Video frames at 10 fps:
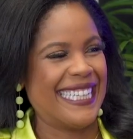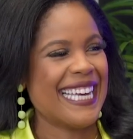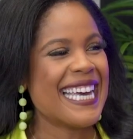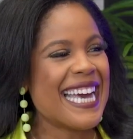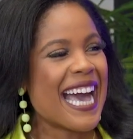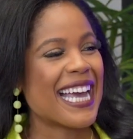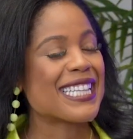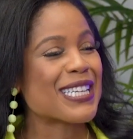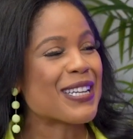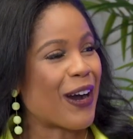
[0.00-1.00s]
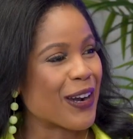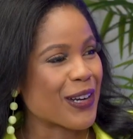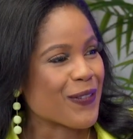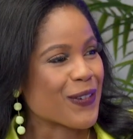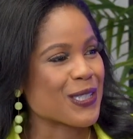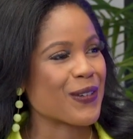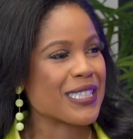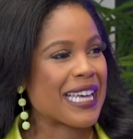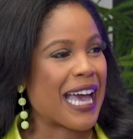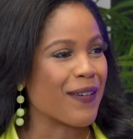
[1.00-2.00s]
It's an honor, first of all,
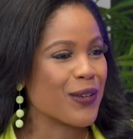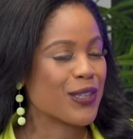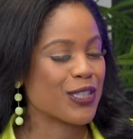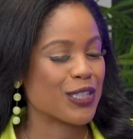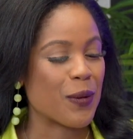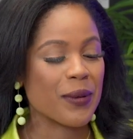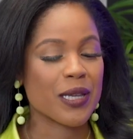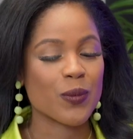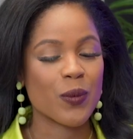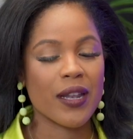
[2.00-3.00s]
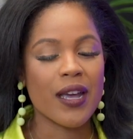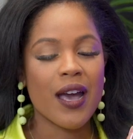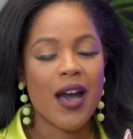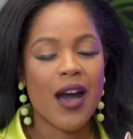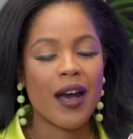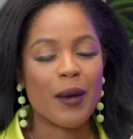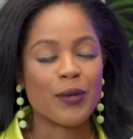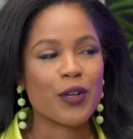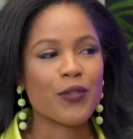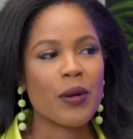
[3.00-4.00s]
to have you in the show because one,
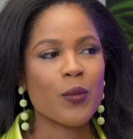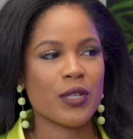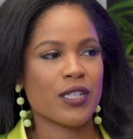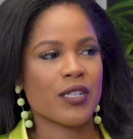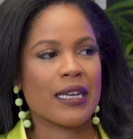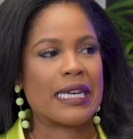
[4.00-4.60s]
you're from Wichita,